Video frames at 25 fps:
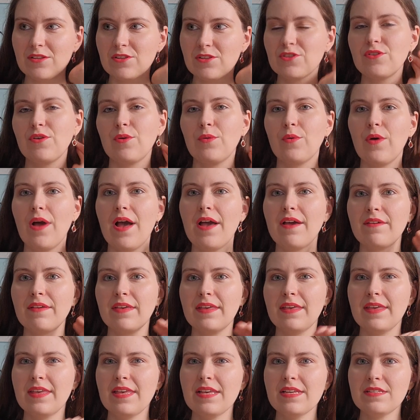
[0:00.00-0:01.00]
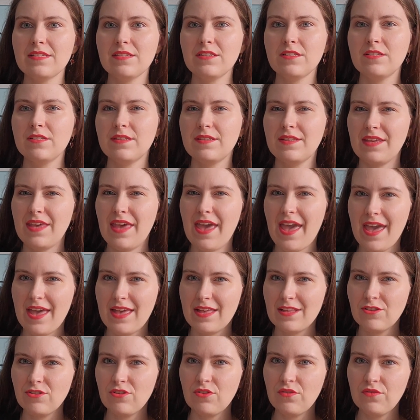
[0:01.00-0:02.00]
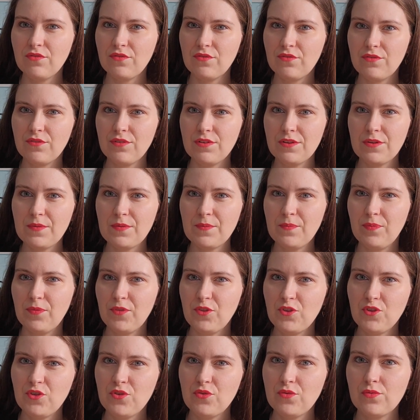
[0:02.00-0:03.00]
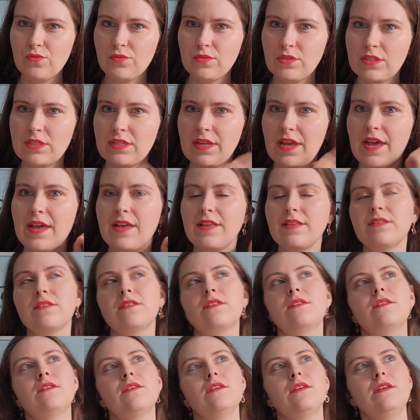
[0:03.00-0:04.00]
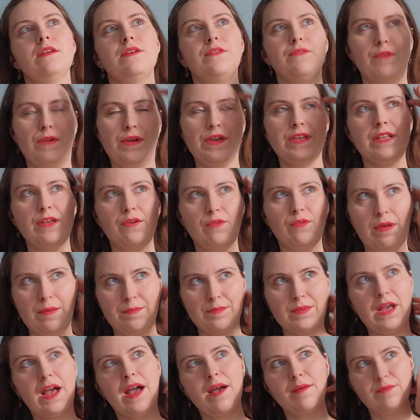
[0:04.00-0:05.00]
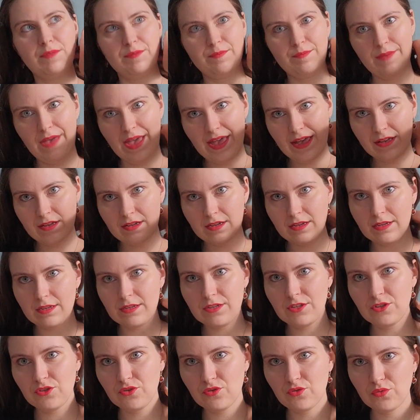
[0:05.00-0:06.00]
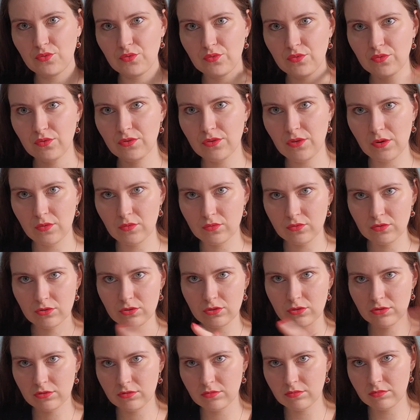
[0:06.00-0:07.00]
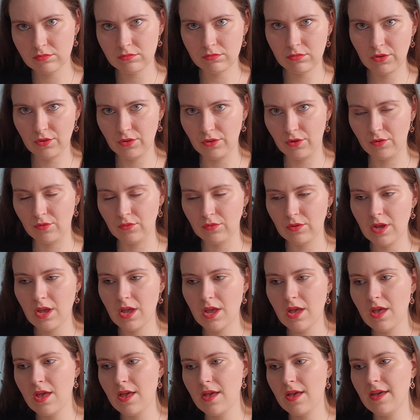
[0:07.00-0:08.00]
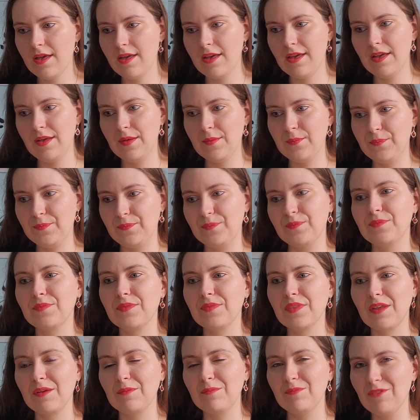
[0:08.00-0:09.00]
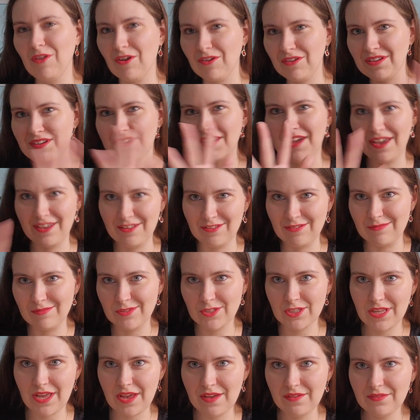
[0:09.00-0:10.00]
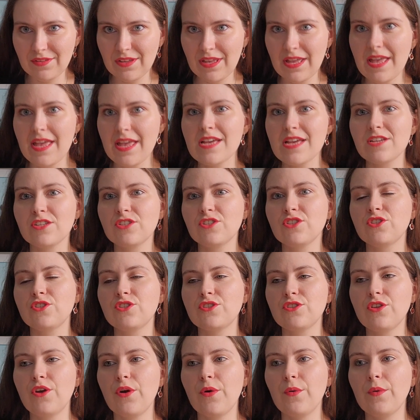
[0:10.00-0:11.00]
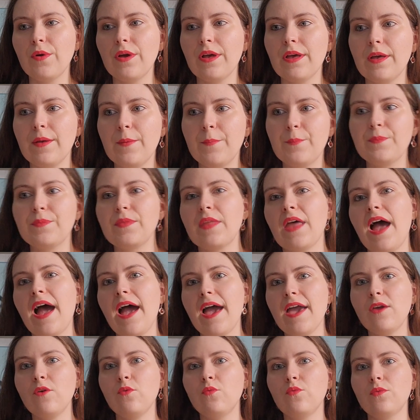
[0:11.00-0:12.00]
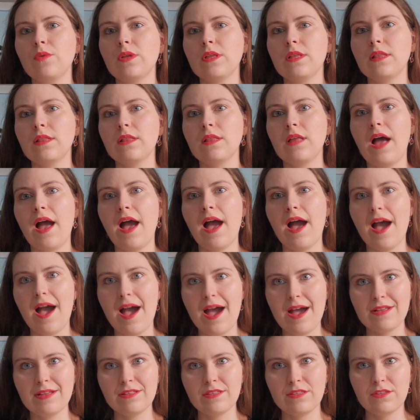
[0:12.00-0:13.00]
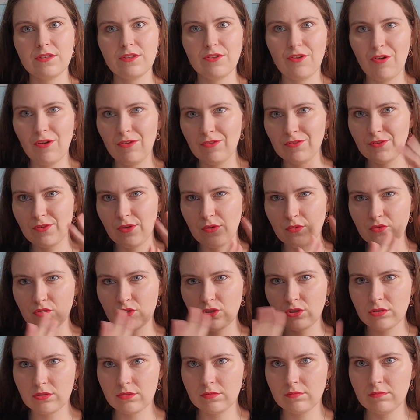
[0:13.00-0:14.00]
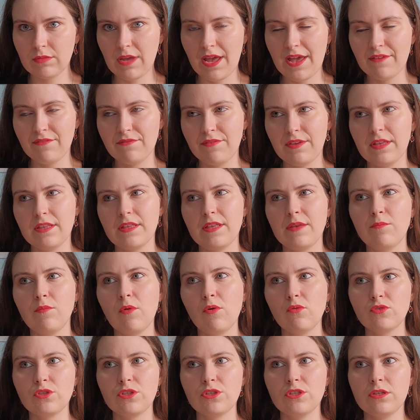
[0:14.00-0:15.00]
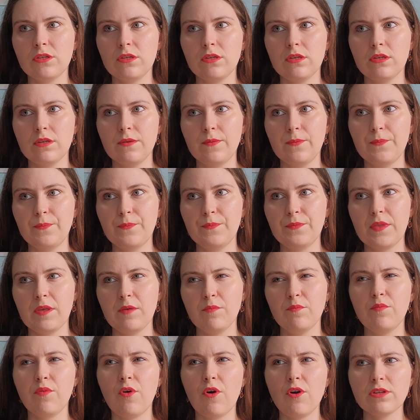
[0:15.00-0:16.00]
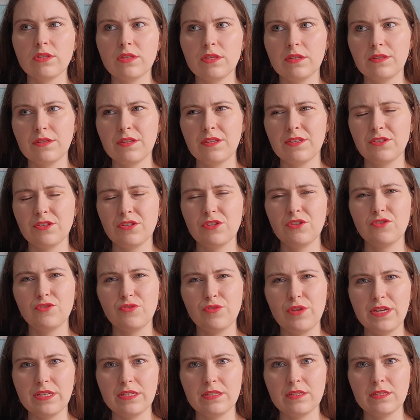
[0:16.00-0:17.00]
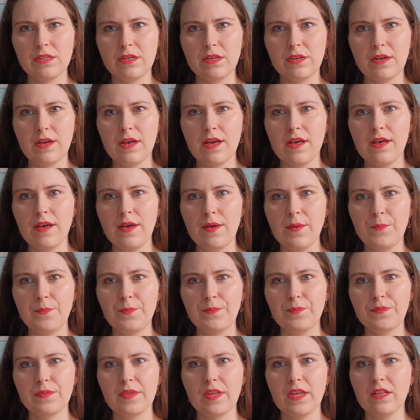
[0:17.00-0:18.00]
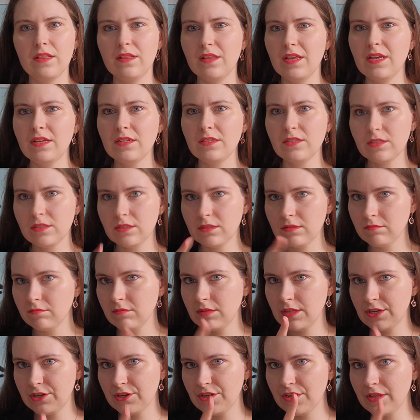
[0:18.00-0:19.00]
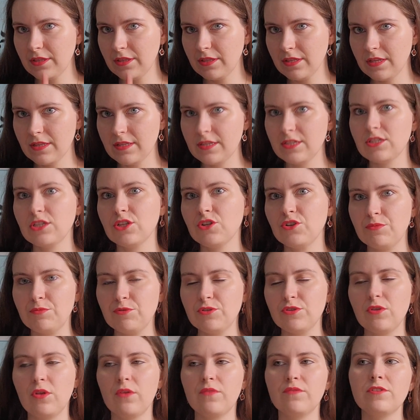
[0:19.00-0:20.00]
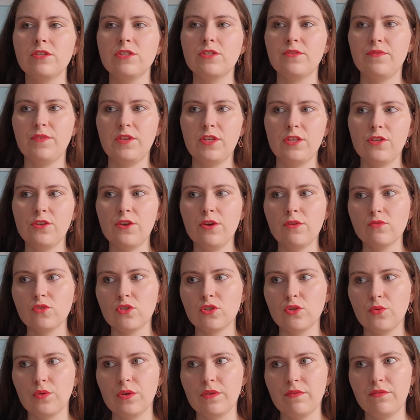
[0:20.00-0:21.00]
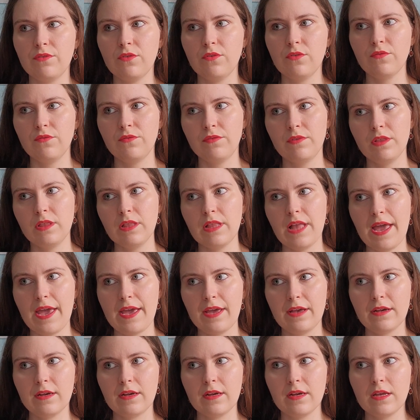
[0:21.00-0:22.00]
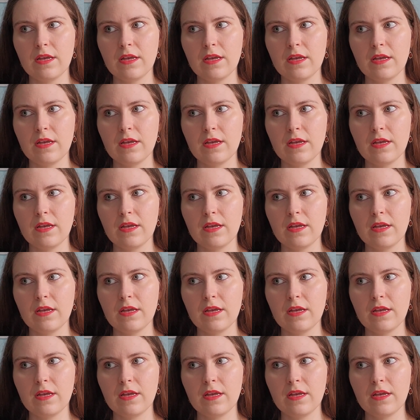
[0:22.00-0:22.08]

so I guess it's the end of um, news, and uh, right now I'm coming back uh, to those, you know, um, blogging kind of stuff. So um, I will add all those, I think, the most um, important and interesting um, links. They're in the description of this video, so if you feel like